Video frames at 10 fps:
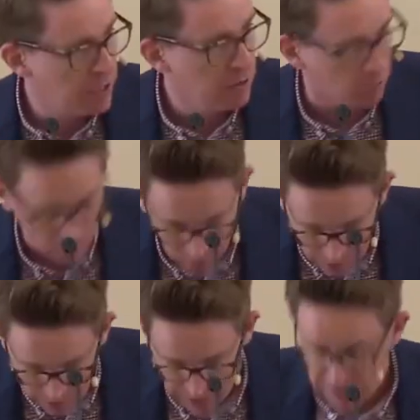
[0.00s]

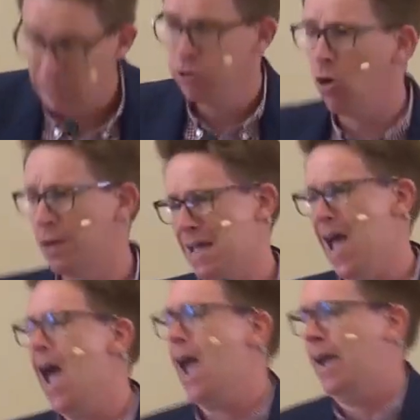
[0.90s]
appeal. He said, Lord,
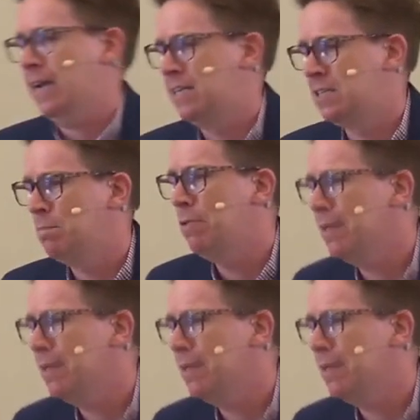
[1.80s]
act,